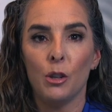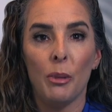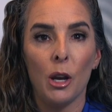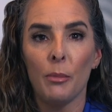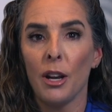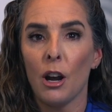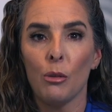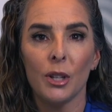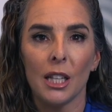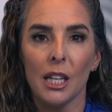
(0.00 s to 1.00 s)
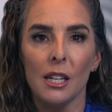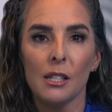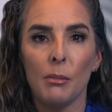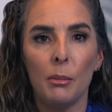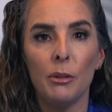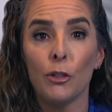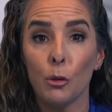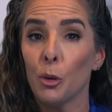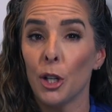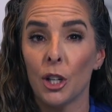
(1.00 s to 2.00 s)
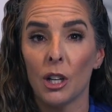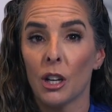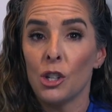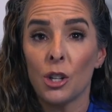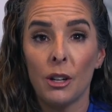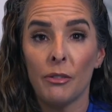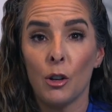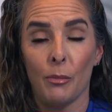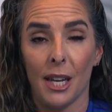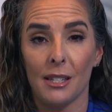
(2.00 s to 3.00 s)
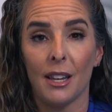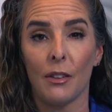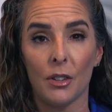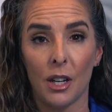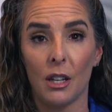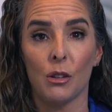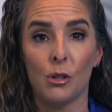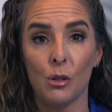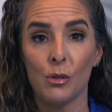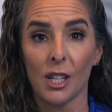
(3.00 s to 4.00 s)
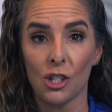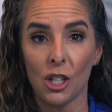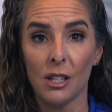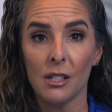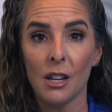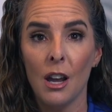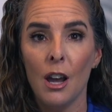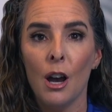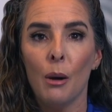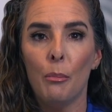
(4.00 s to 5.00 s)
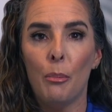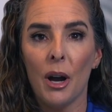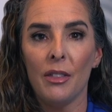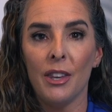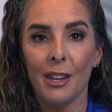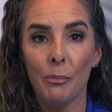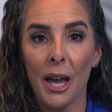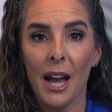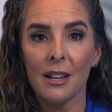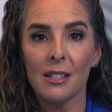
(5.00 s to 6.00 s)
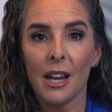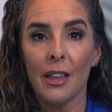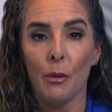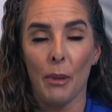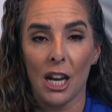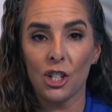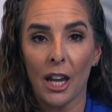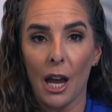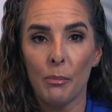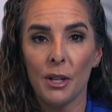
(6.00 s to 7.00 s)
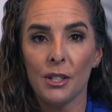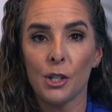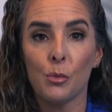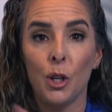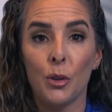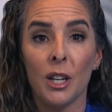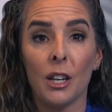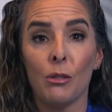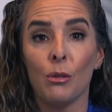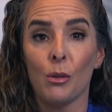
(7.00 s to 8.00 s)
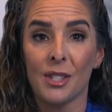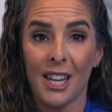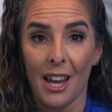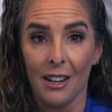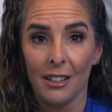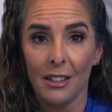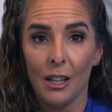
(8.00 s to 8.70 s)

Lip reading: you may or may not release, maybe you feel pretty good because you're going to feel amazing after getting those 2 sessions. But the impact and the magic happens is when you can get through those 10.